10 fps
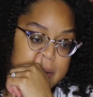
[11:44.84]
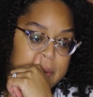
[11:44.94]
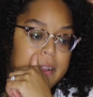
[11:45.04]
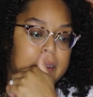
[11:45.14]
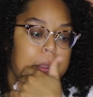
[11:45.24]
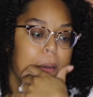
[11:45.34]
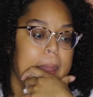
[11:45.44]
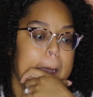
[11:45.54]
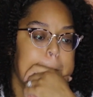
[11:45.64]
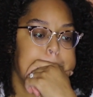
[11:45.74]
We're going to go
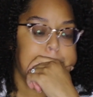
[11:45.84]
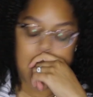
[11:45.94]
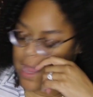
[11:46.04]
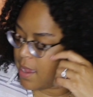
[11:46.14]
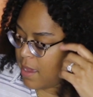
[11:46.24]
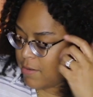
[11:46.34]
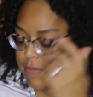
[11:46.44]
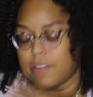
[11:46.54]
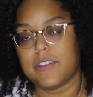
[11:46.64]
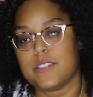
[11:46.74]
now. I don't
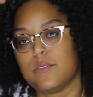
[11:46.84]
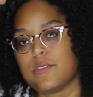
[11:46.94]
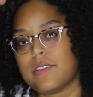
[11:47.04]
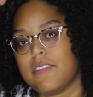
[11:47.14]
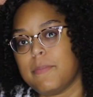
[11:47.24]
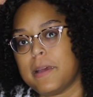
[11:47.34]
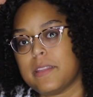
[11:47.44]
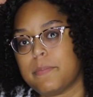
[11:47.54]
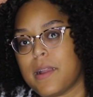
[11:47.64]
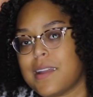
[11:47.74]
even know if I told you enough about
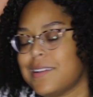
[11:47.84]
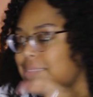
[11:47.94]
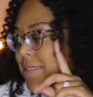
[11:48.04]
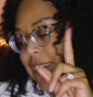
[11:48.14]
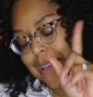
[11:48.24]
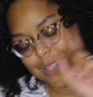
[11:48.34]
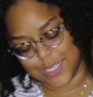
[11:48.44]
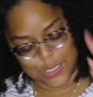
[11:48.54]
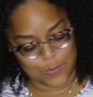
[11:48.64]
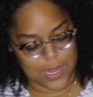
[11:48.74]
the product. See,
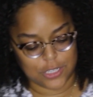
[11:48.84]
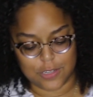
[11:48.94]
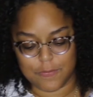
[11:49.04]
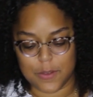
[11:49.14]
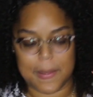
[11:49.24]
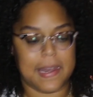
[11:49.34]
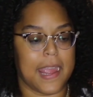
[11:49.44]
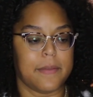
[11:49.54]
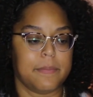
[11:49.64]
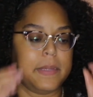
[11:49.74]
this is why I shouldn't film at
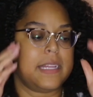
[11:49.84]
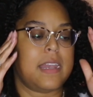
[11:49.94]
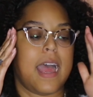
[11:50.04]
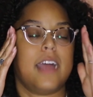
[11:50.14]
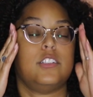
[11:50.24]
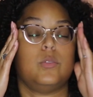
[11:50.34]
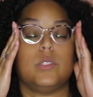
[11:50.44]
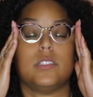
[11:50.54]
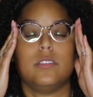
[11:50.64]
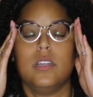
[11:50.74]
night. Me and Dash,
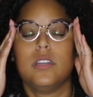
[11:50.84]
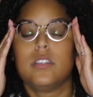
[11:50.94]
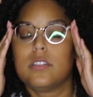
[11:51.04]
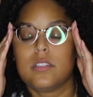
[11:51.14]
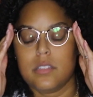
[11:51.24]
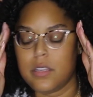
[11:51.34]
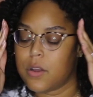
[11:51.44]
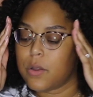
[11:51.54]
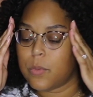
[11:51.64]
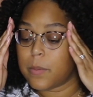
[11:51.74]
we're
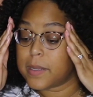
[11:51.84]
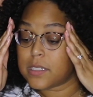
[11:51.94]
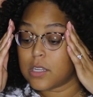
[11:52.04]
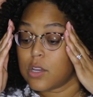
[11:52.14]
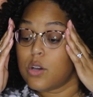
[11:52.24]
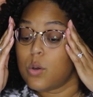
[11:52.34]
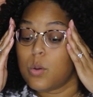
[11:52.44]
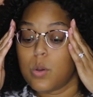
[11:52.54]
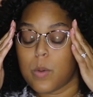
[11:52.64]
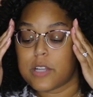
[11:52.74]
about to
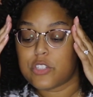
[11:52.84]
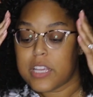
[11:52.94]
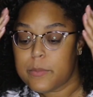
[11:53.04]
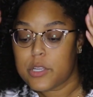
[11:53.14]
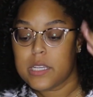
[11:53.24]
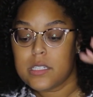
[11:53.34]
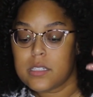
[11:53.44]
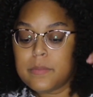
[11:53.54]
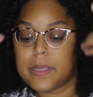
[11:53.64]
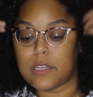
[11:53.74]
go watch Animal
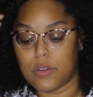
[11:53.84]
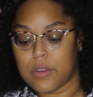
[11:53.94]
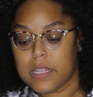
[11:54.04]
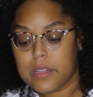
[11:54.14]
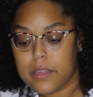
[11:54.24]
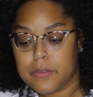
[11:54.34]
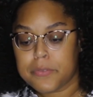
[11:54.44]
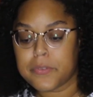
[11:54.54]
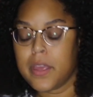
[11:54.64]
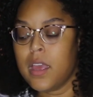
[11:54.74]
Kingdom in
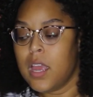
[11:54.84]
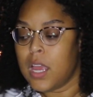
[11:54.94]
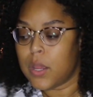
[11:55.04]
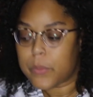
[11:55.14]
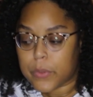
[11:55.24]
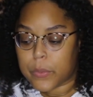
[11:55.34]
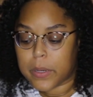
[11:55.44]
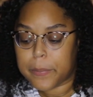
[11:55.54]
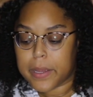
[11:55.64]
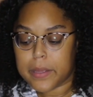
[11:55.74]
Greenleaf. We're going
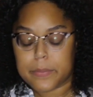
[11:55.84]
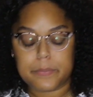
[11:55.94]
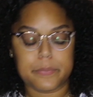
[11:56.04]
to bed.